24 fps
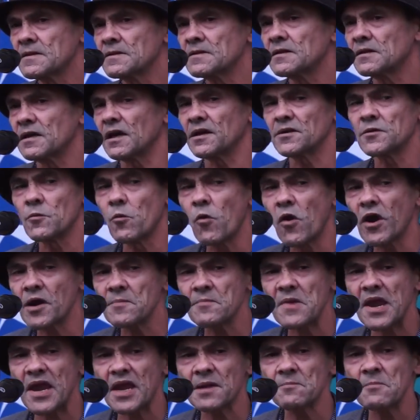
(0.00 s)
Now, the white
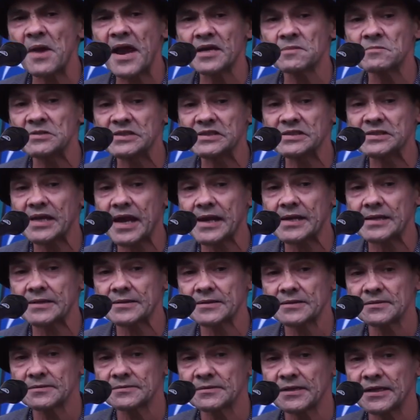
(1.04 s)
man made a mistake
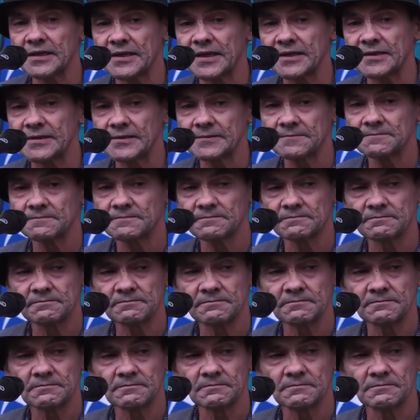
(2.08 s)
here.
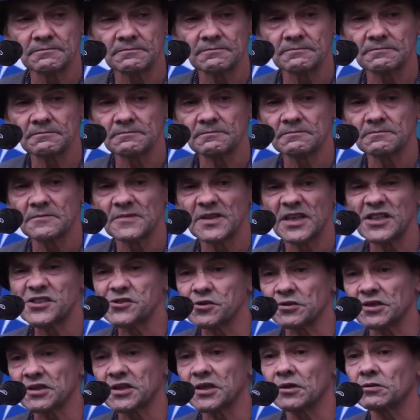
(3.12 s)
He
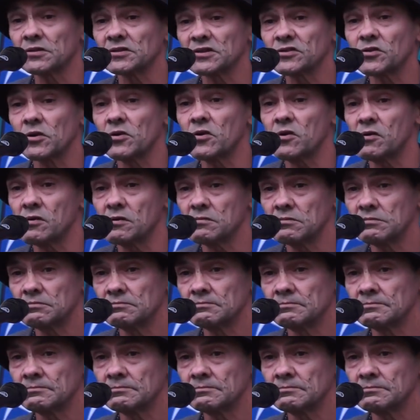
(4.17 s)
should have killed us all.